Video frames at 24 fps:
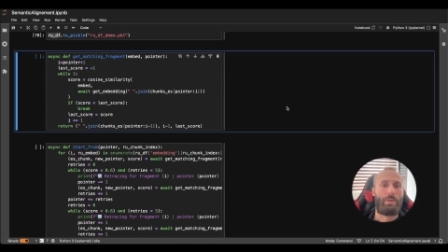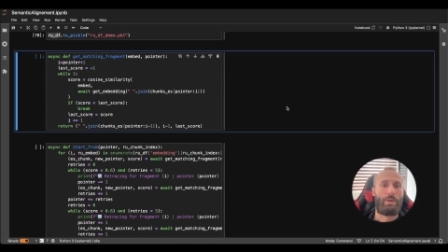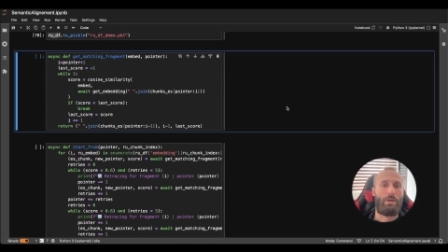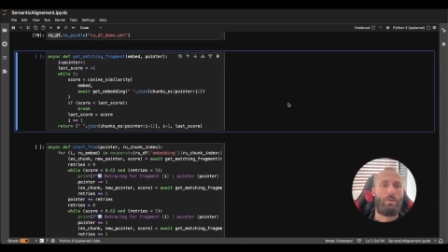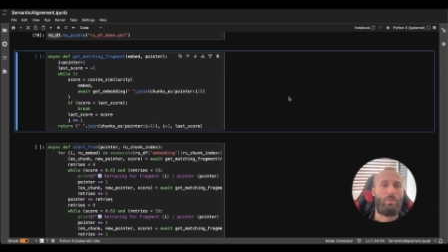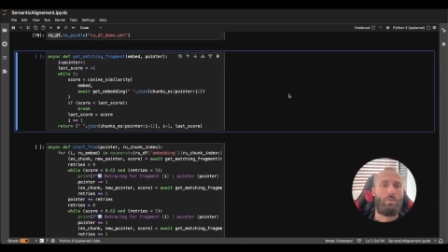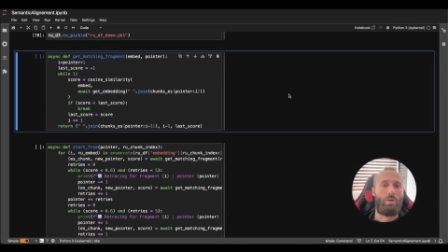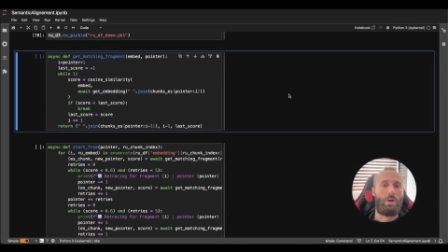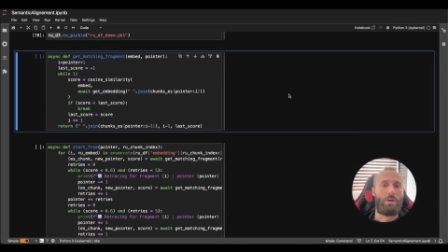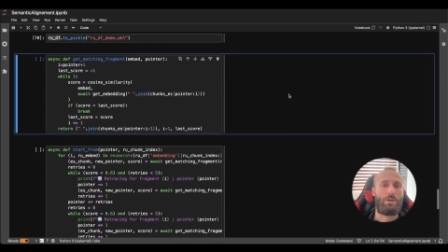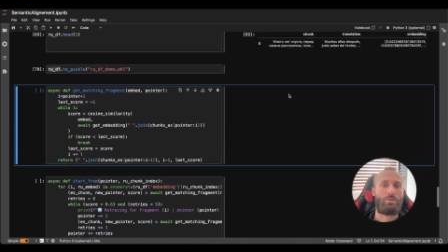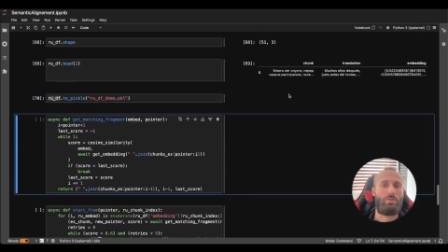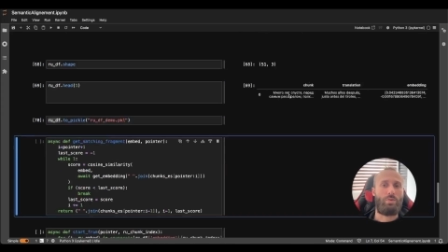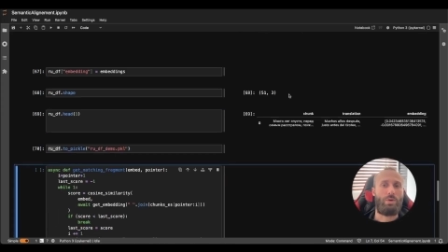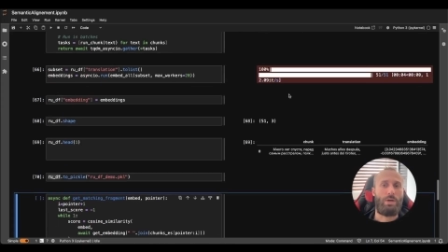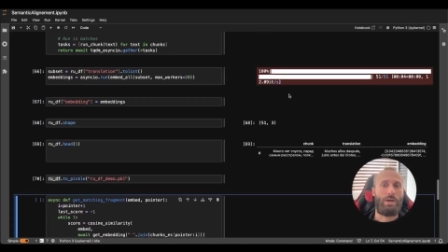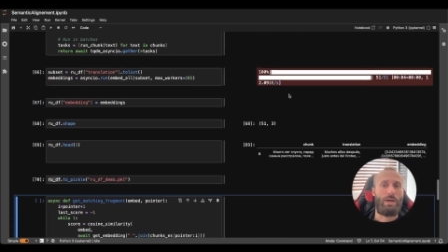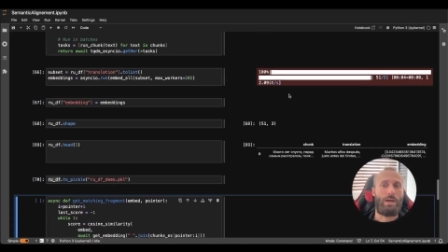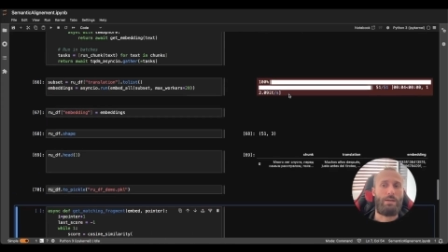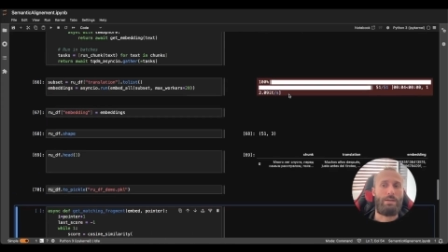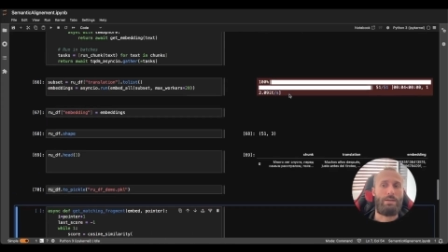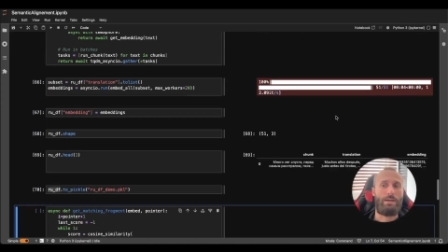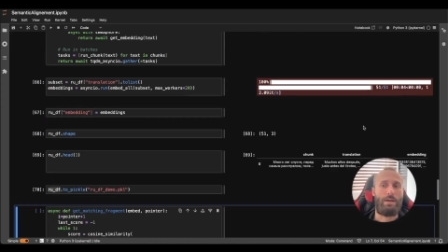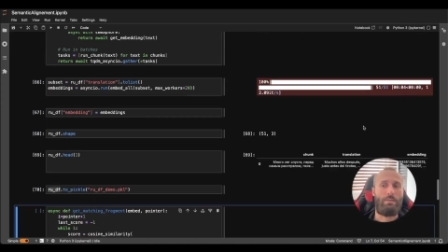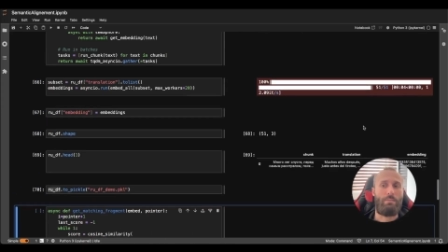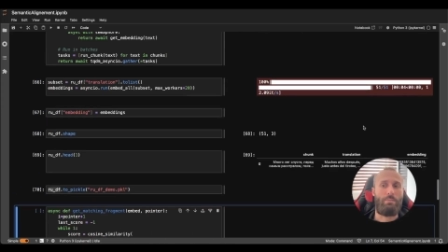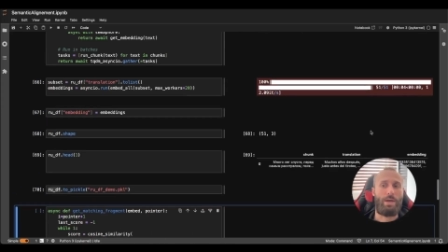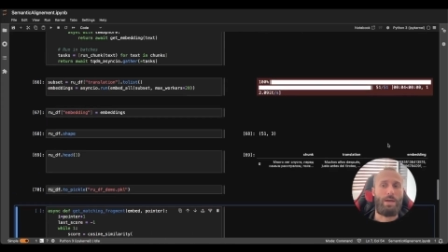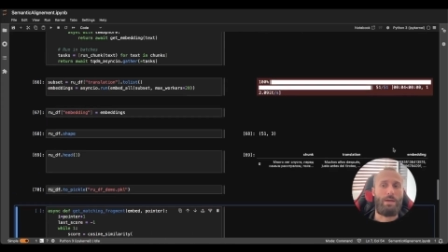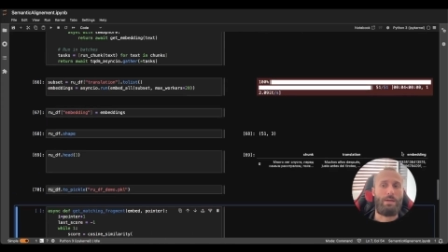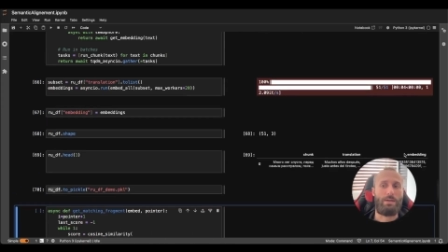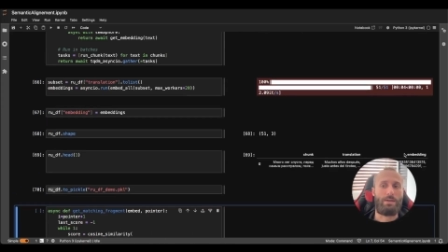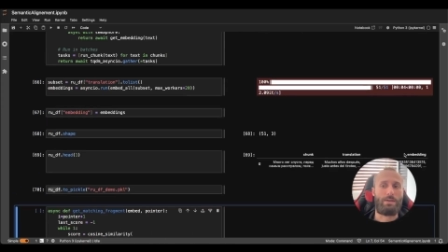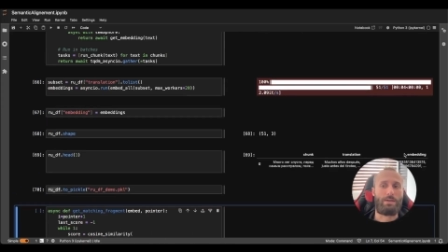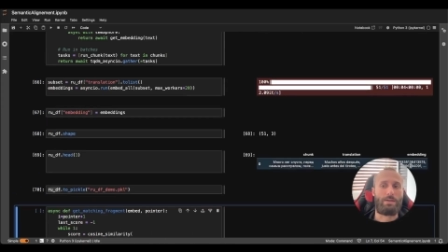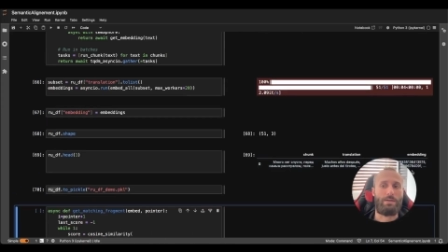once we had the
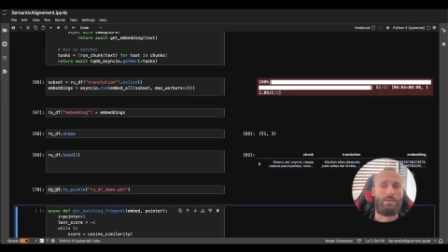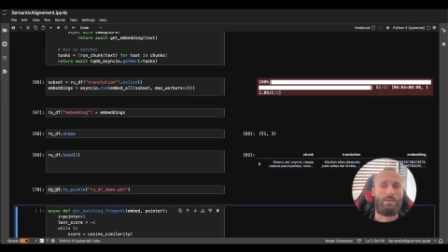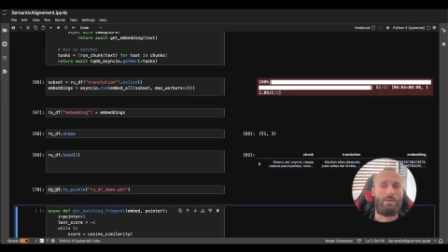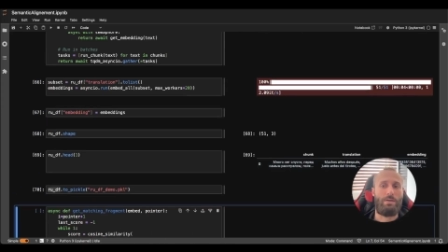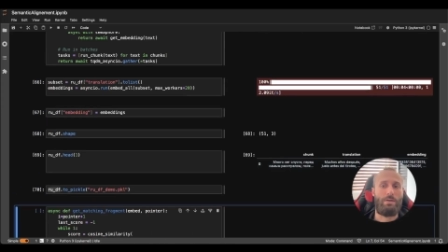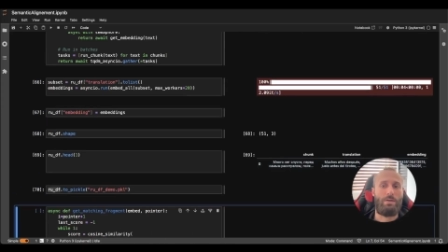embeddings,